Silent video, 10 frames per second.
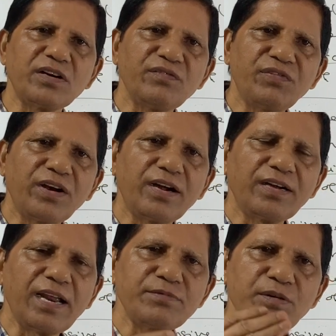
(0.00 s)
different
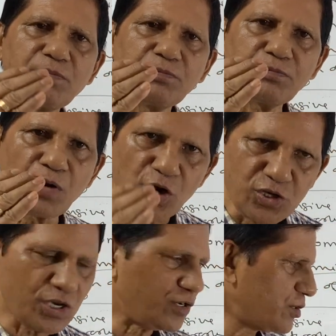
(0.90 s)
types of
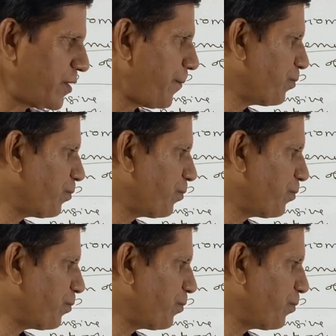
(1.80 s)
functions